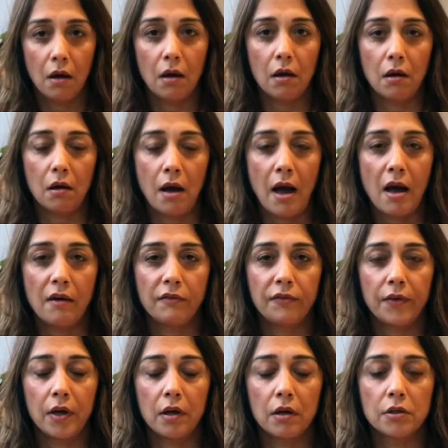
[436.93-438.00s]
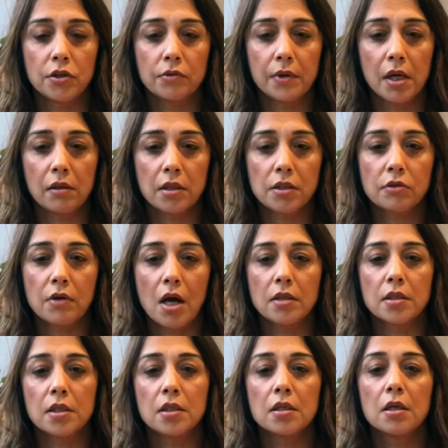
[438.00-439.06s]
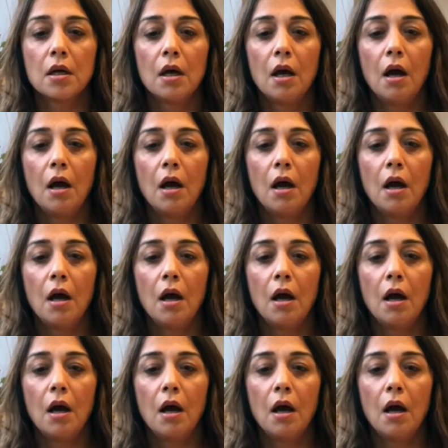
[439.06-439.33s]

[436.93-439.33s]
have during this transit.